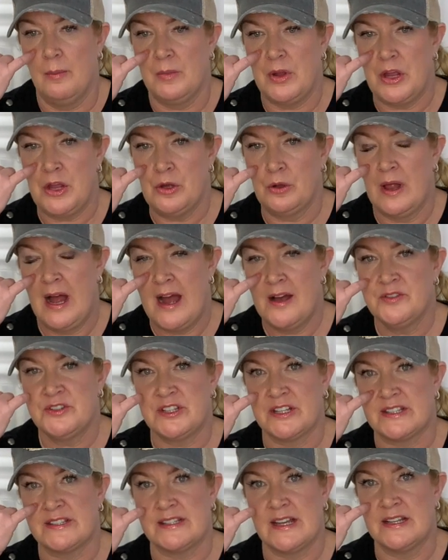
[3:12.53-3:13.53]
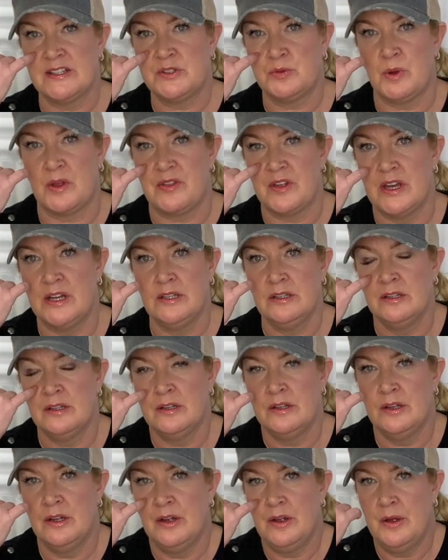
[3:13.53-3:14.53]
You'll have success with it,
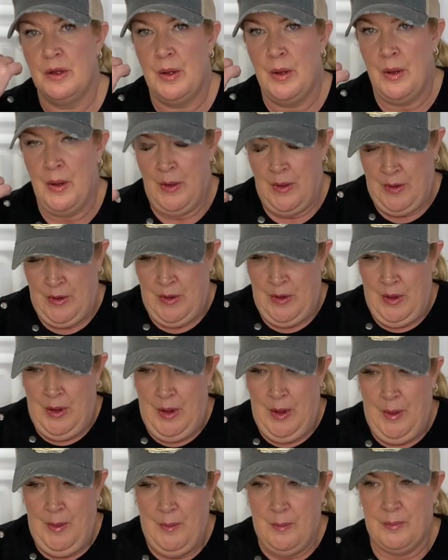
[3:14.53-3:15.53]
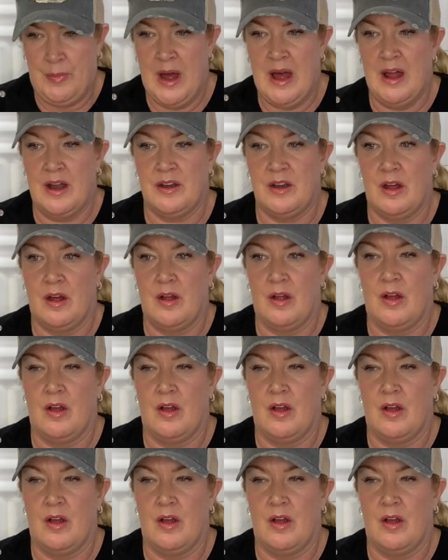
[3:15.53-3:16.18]
but